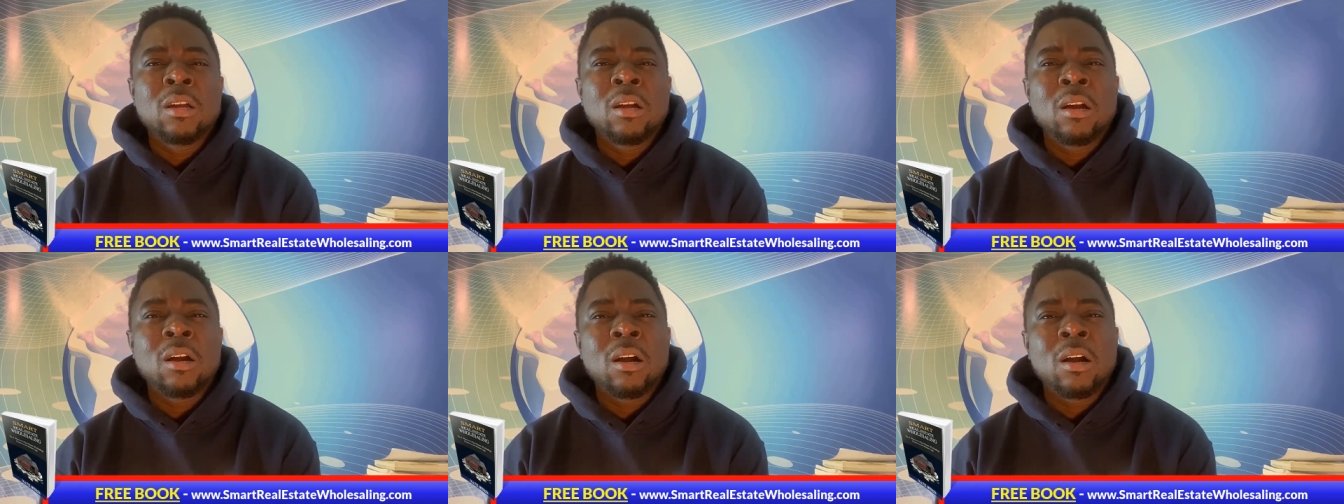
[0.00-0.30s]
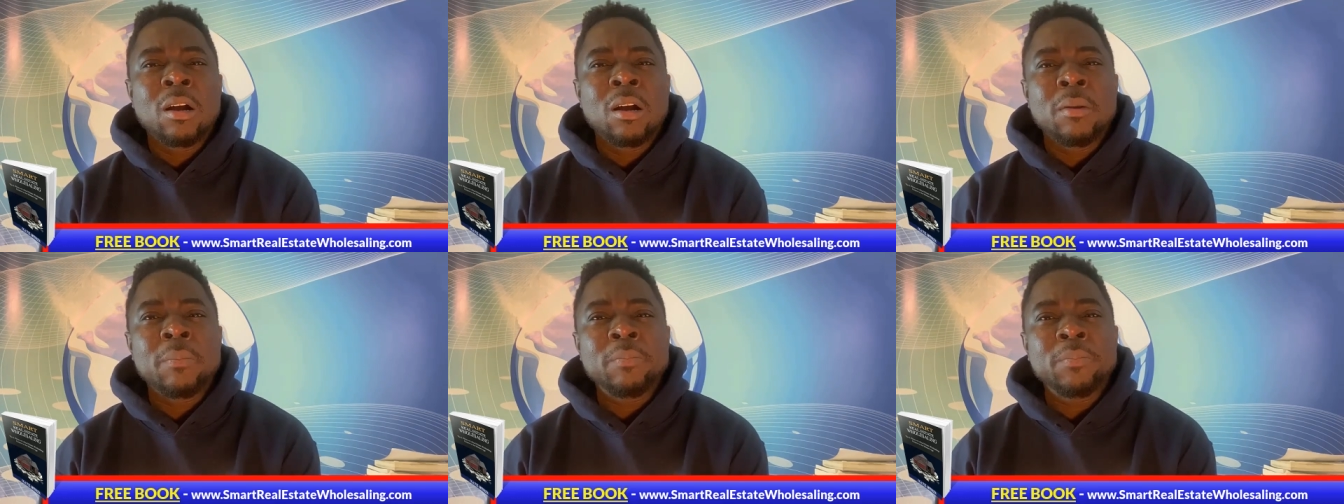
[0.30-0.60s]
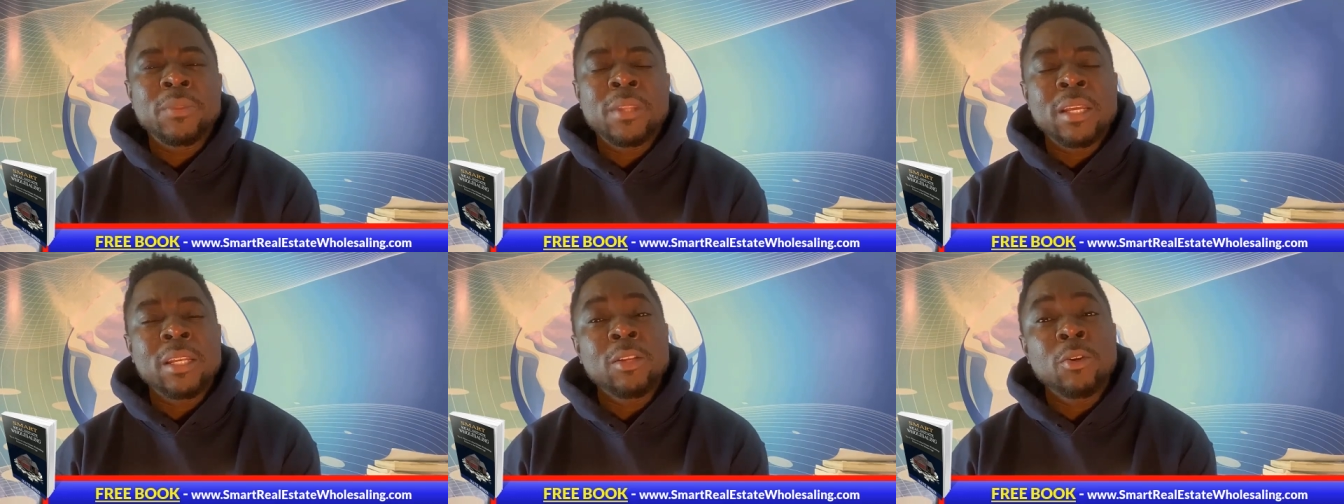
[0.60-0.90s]

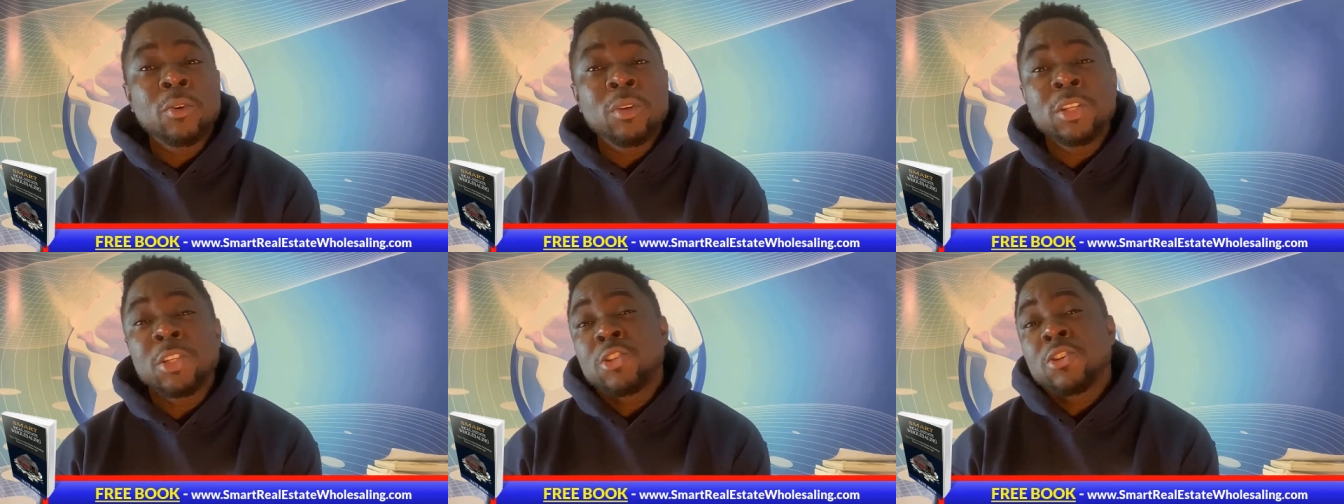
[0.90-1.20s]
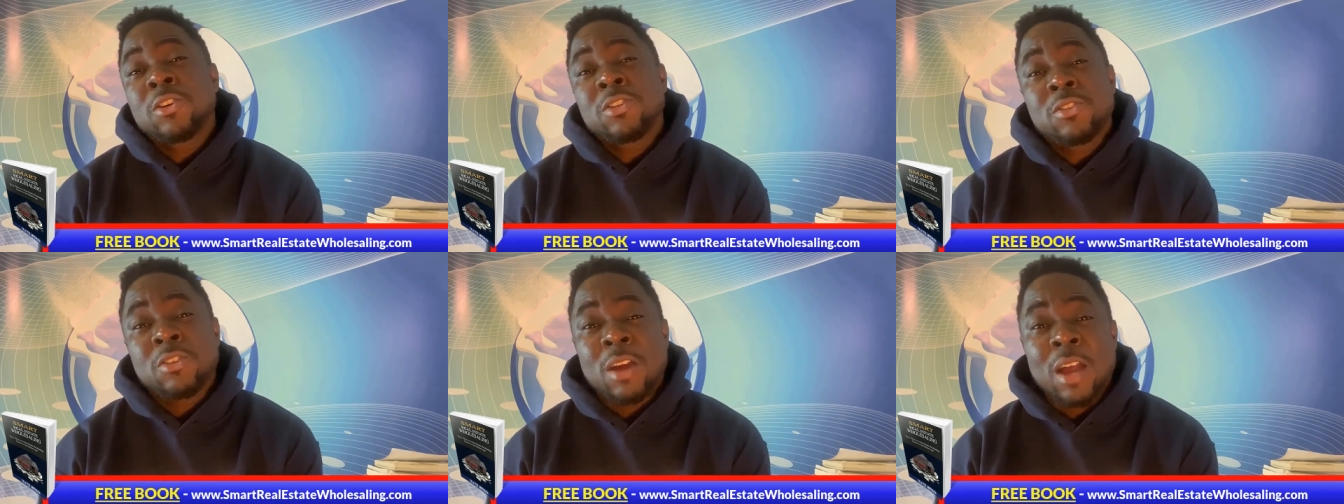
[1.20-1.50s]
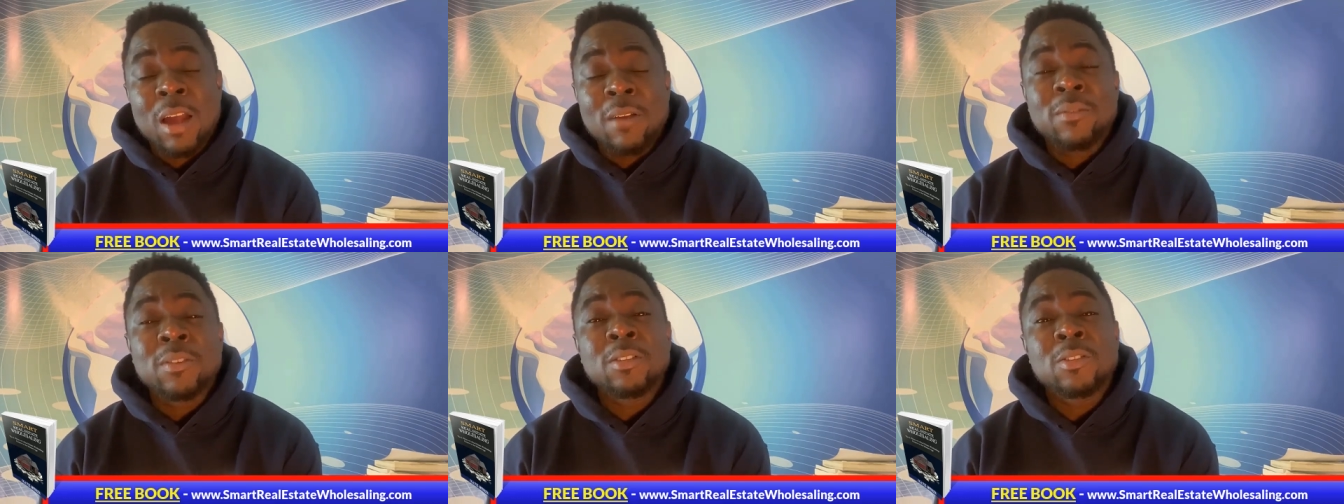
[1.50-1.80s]
then the only choice you
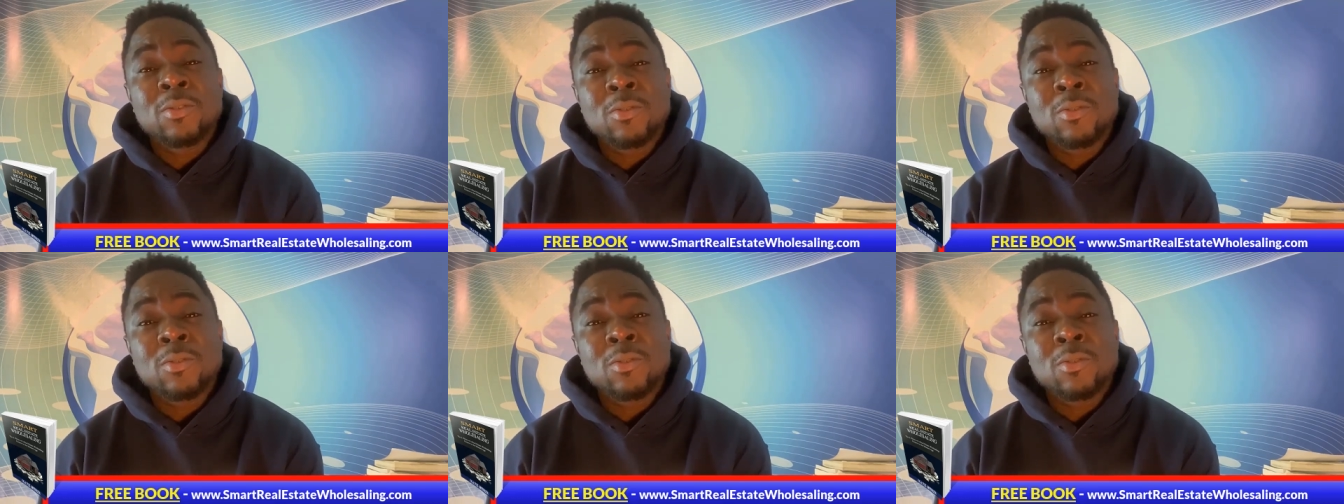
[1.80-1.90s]
have is